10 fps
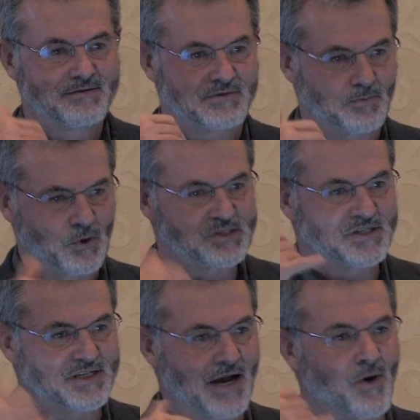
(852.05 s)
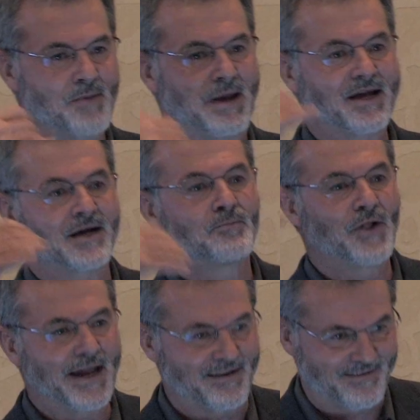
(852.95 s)
the person says, I want to make a
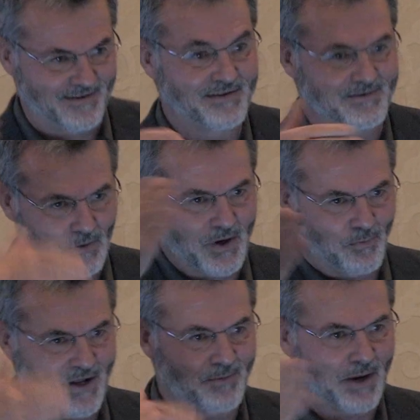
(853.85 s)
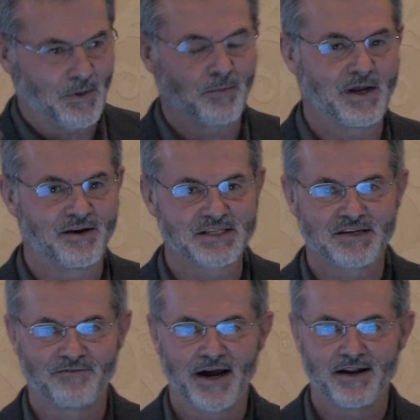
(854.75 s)
complaint. And they were complaining about being
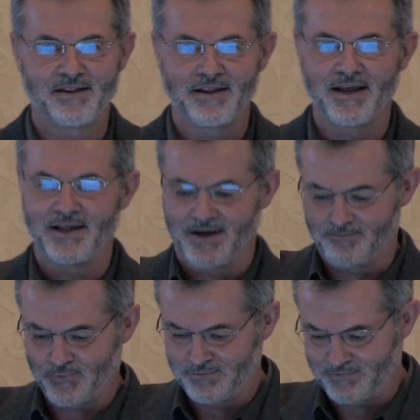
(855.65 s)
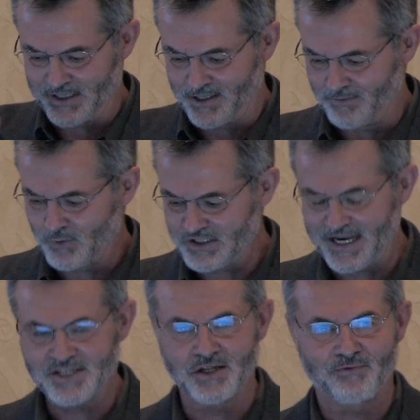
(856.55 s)
disinvited, and the person
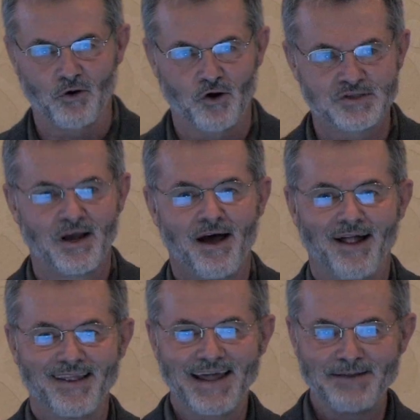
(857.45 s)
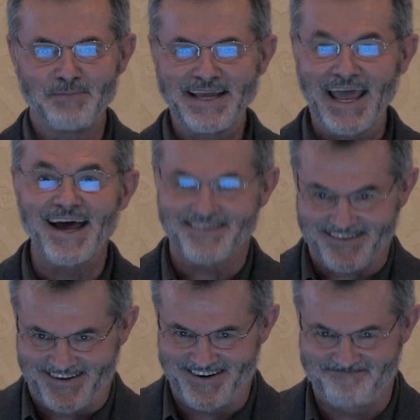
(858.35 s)
answering the phone goes, let me guess.